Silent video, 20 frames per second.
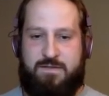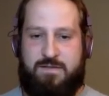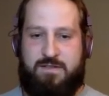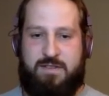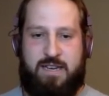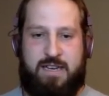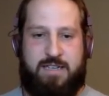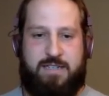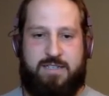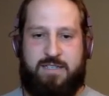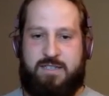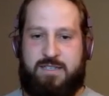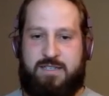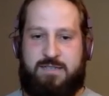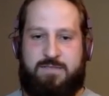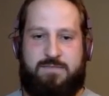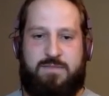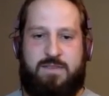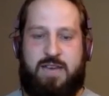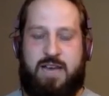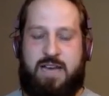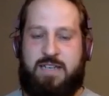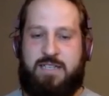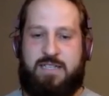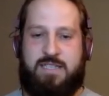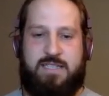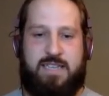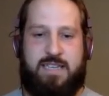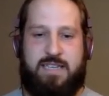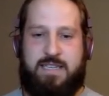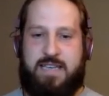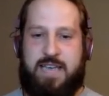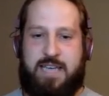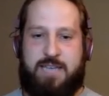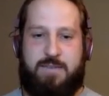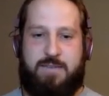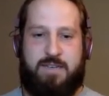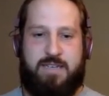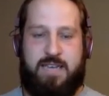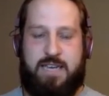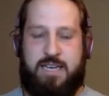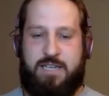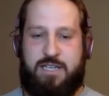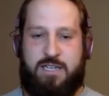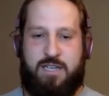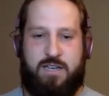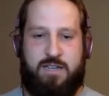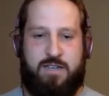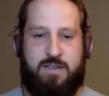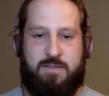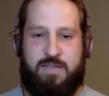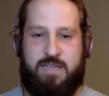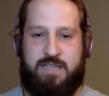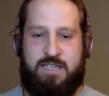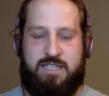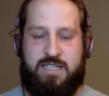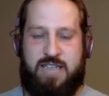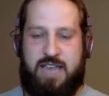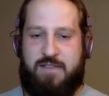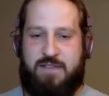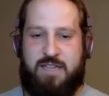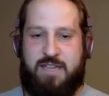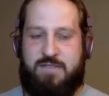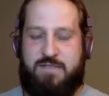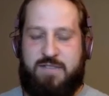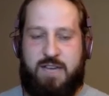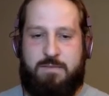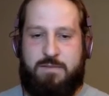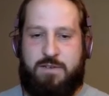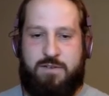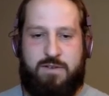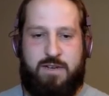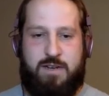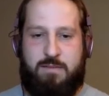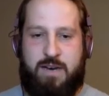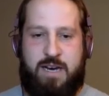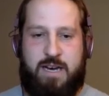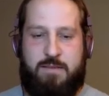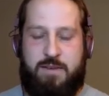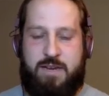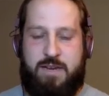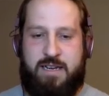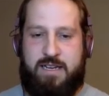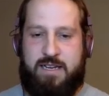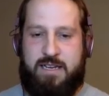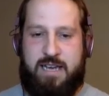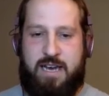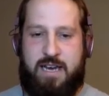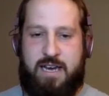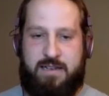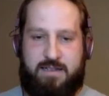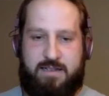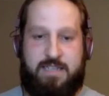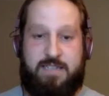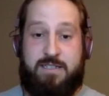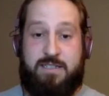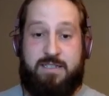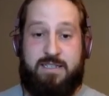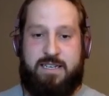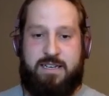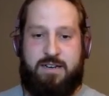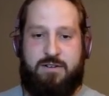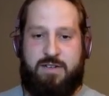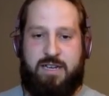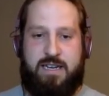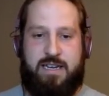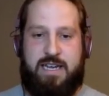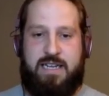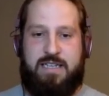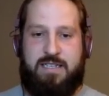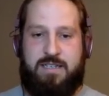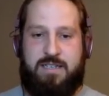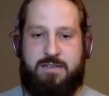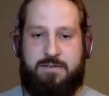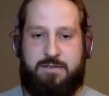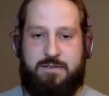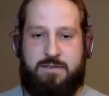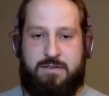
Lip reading: Like I just think the expectation on them, and they just haven't lived up to it, in my opinion, yet. And this is the year they need to.